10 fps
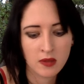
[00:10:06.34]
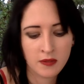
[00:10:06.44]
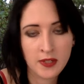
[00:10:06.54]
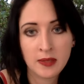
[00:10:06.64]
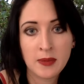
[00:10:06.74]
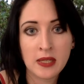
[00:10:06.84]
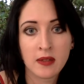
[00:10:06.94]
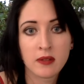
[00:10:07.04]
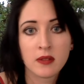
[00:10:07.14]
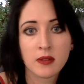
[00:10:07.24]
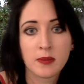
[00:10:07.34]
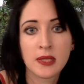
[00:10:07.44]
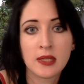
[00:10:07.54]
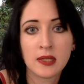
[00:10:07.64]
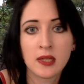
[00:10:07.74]
Freaked me out
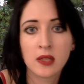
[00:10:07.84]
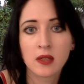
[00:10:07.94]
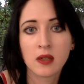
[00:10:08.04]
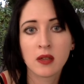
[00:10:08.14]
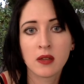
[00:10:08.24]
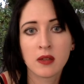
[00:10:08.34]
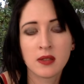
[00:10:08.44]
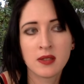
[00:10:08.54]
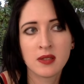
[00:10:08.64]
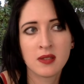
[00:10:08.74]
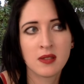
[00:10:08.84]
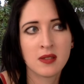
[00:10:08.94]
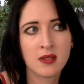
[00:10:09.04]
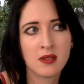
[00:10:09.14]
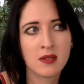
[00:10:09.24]
completely. It's
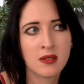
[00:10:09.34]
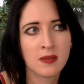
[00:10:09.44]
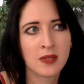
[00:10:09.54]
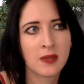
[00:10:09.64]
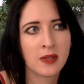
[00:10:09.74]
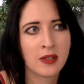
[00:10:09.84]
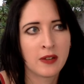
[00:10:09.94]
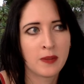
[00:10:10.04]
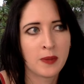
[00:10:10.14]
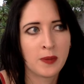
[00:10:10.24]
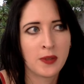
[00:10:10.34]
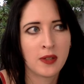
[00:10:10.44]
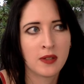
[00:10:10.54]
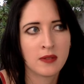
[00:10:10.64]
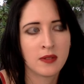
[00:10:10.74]
still something when I remember it.